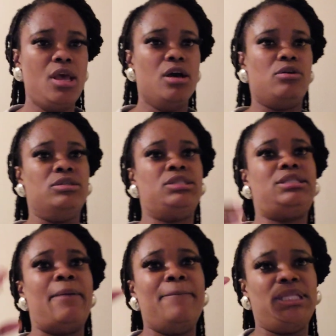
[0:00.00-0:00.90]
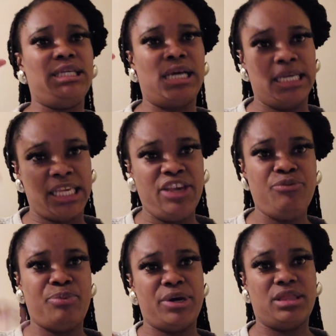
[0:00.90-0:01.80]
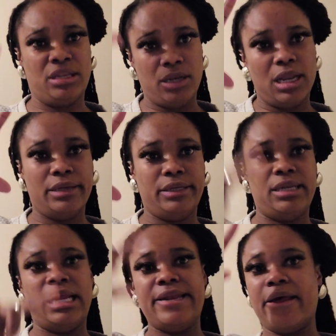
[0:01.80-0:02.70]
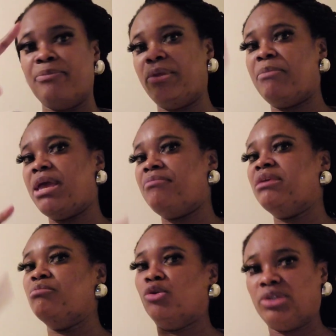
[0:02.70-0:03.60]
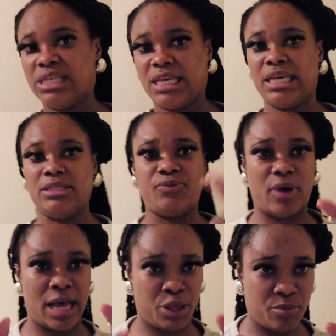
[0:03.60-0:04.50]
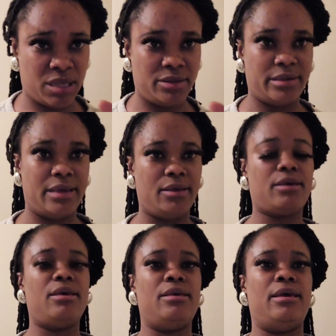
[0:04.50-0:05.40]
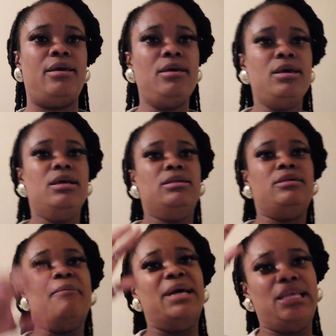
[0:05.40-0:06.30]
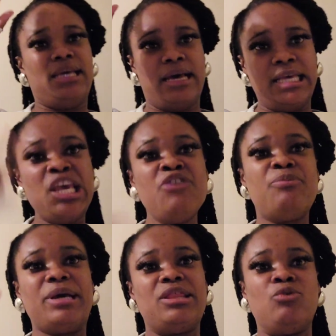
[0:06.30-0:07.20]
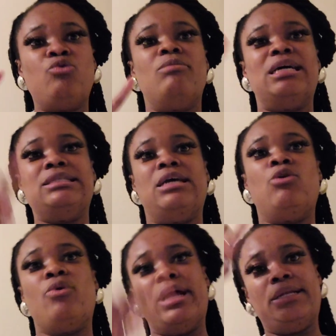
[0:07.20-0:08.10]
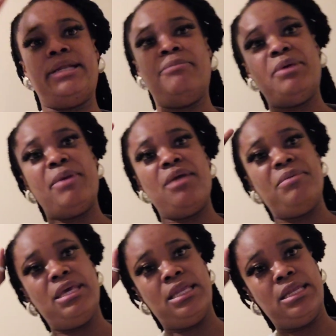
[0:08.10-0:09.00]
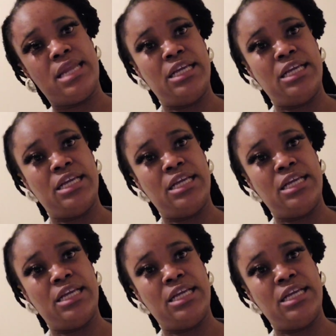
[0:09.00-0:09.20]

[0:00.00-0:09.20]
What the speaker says: Because somebody can give birth in London and dump the baby in Milton Keynes, for argument's sake. Yeah, somebody can give birth in Kumasi and go and dump the baby in